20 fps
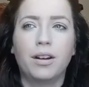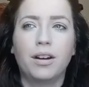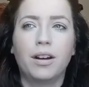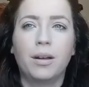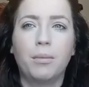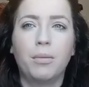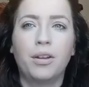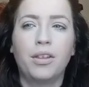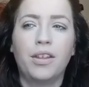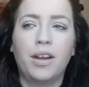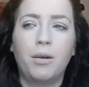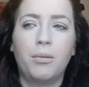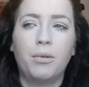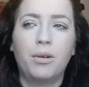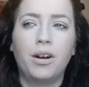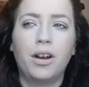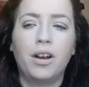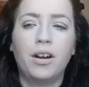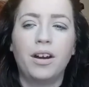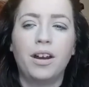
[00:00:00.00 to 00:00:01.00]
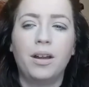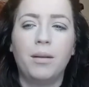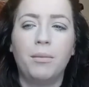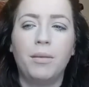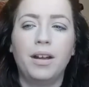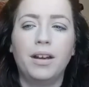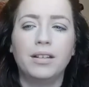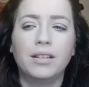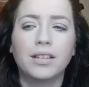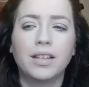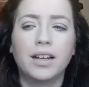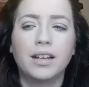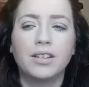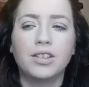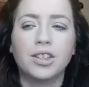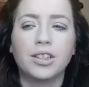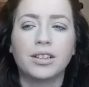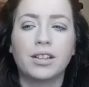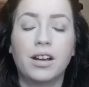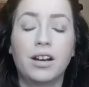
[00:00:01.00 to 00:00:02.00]
and I put that one on him and I
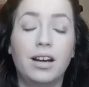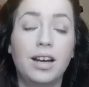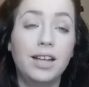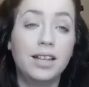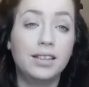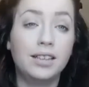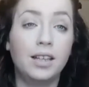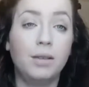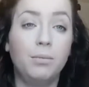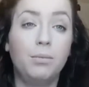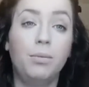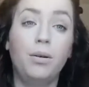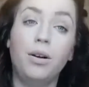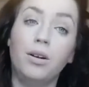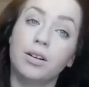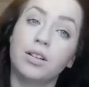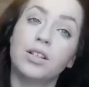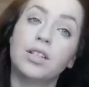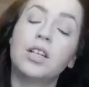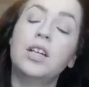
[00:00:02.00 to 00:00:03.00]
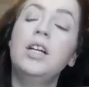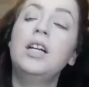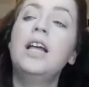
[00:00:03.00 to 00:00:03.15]
just got lazy. But